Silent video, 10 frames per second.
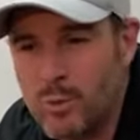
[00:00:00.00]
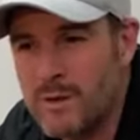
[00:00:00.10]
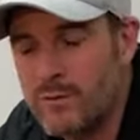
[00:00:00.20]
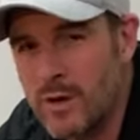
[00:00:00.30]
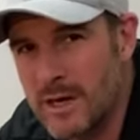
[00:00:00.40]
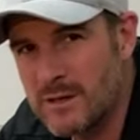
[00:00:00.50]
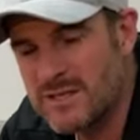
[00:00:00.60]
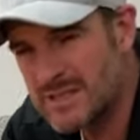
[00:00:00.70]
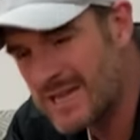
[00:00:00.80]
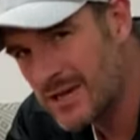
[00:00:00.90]
where you've got a
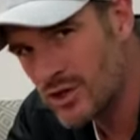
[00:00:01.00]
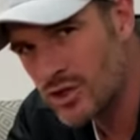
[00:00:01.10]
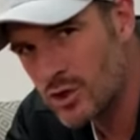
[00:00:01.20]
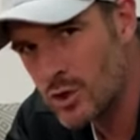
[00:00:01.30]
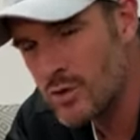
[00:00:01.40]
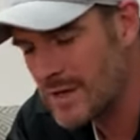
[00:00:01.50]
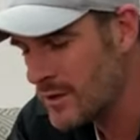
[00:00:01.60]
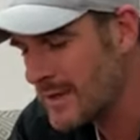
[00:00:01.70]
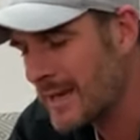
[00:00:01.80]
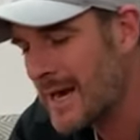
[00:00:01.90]
set shoe that
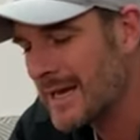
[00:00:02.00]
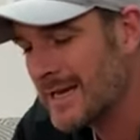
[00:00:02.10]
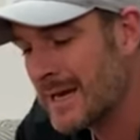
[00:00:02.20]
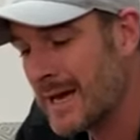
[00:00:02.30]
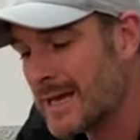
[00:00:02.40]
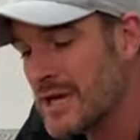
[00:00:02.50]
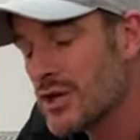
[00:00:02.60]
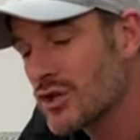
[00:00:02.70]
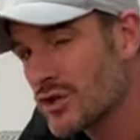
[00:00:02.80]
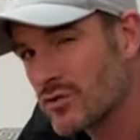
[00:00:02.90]
you can't get a
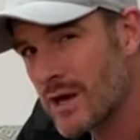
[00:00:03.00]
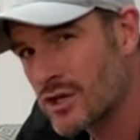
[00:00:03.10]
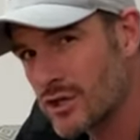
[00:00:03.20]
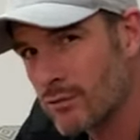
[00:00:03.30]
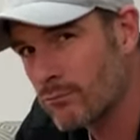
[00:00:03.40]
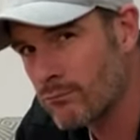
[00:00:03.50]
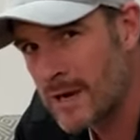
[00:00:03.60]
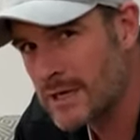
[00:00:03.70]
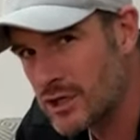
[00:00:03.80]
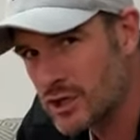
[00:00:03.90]
structured
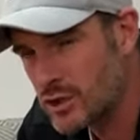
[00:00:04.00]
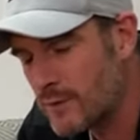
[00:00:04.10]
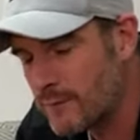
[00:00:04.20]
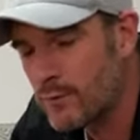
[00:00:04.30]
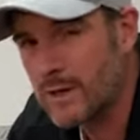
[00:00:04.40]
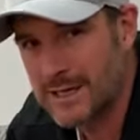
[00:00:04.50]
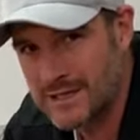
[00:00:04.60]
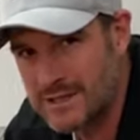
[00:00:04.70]
running shoe for, like a